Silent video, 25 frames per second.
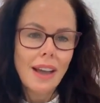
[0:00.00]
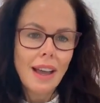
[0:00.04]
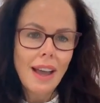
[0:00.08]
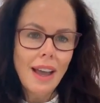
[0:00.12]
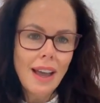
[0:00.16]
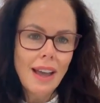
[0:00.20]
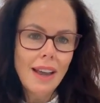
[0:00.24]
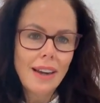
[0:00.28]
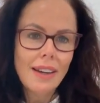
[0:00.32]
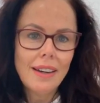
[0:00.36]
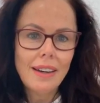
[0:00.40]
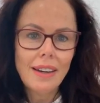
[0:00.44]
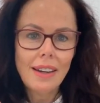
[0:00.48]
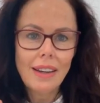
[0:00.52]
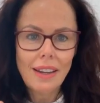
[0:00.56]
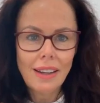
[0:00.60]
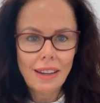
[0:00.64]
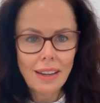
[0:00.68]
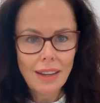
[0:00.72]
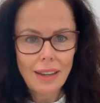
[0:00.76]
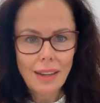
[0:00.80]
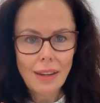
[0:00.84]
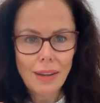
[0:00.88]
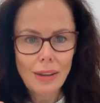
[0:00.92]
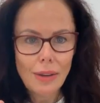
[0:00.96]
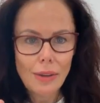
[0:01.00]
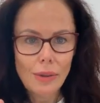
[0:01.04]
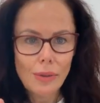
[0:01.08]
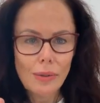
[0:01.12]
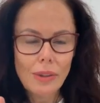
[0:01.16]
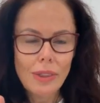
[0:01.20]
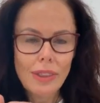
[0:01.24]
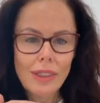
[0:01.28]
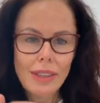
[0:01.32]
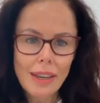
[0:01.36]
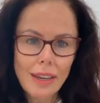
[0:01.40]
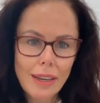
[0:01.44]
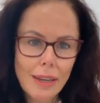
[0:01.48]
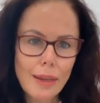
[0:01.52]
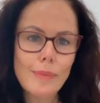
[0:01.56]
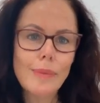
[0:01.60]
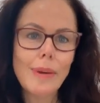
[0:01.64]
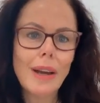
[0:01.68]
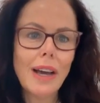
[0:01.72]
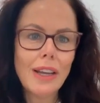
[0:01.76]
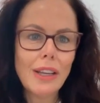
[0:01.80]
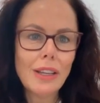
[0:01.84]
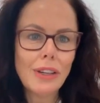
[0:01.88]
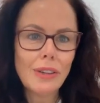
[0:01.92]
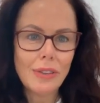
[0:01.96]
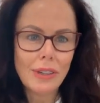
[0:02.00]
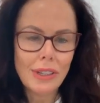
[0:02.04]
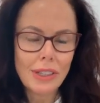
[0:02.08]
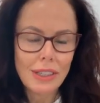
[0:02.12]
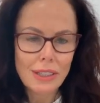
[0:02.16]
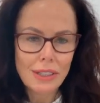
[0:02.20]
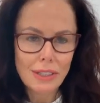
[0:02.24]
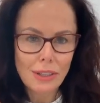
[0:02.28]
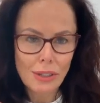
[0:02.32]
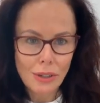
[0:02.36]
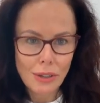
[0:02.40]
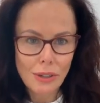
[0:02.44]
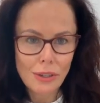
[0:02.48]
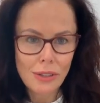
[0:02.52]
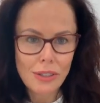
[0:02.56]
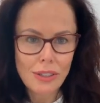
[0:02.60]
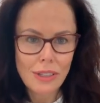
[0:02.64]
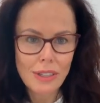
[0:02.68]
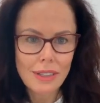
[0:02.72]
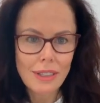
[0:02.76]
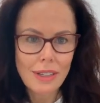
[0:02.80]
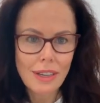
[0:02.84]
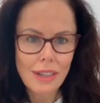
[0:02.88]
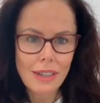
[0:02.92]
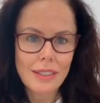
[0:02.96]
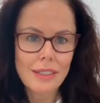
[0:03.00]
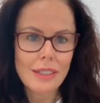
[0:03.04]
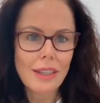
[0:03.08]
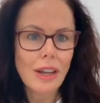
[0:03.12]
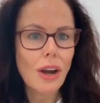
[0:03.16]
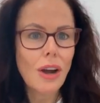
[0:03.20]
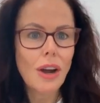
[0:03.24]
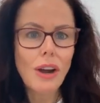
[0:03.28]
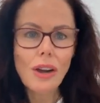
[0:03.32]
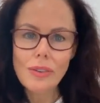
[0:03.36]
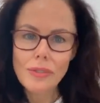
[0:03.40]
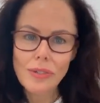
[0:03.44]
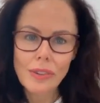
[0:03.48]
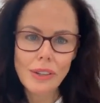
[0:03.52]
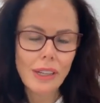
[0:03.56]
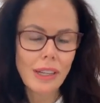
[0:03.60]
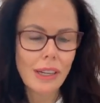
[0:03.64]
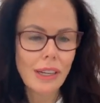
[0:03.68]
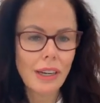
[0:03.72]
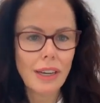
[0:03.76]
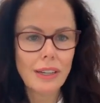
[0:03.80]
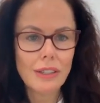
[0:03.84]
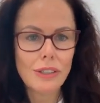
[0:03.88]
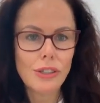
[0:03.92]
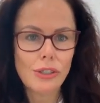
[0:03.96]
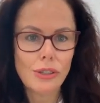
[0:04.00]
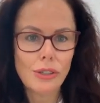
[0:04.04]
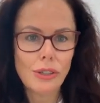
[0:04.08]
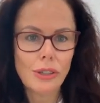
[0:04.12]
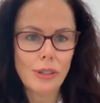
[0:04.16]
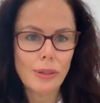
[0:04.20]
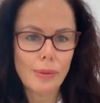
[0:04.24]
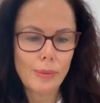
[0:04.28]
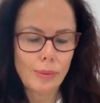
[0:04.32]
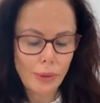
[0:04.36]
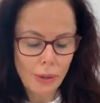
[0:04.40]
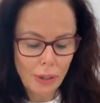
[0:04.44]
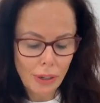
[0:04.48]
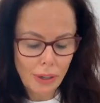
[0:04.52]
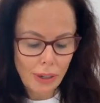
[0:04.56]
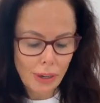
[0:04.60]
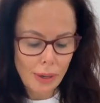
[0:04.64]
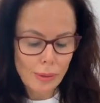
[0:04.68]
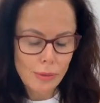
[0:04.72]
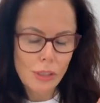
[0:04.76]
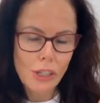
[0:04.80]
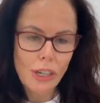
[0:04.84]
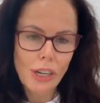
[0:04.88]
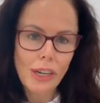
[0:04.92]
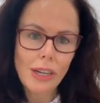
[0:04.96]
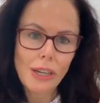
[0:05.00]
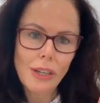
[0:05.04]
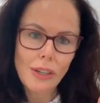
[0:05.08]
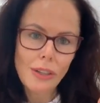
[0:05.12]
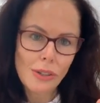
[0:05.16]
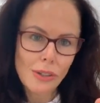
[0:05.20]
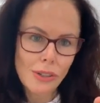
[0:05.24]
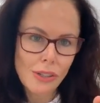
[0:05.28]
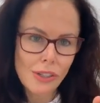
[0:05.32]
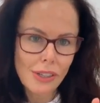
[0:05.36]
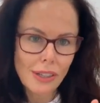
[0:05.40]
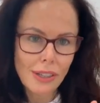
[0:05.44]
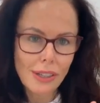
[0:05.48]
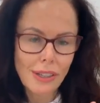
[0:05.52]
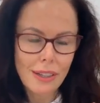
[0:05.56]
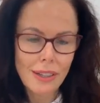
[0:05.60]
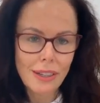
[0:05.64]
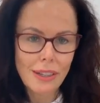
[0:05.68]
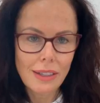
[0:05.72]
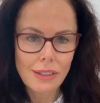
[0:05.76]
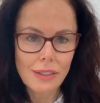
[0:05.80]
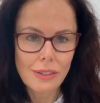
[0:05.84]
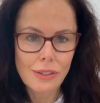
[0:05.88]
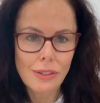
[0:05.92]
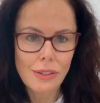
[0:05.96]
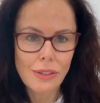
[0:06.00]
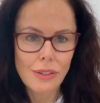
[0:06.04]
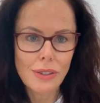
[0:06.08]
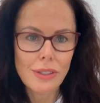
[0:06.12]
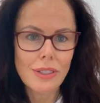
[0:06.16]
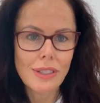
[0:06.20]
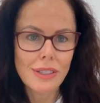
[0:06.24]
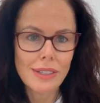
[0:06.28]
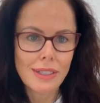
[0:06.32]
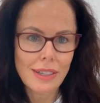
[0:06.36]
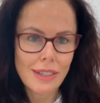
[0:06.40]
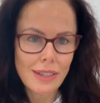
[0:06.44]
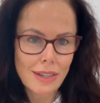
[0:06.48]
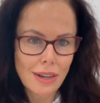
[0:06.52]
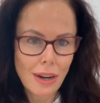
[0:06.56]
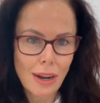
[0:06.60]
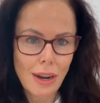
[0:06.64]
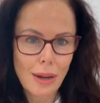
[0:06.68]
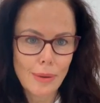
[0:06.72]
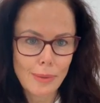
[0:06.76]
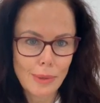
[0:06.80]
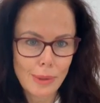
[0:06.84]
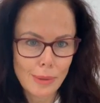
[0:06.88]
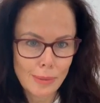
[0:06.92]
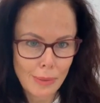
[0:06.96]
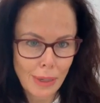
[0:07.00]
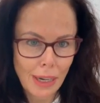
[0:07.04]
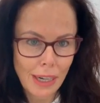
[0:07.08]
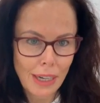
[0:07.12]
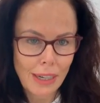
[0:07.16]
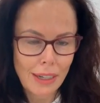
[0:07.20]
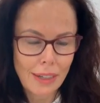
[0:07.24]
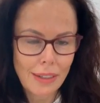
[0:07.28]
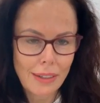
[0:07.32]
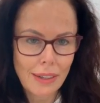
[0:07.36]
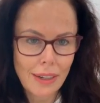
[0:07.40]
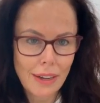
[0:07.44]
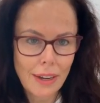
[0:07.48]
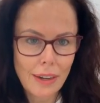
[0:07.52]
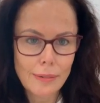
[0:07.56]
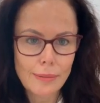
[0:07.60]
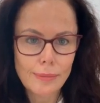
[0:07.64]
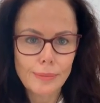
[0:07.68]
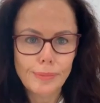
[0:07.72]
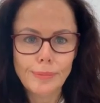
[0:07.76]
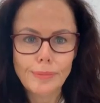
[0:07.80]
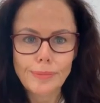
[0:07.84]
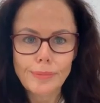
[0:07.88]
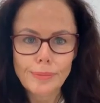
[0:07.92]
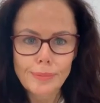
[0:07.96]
And think about your excuses, because I really like to join your program, Jeannie. Usually the excuses are time and money, yeah?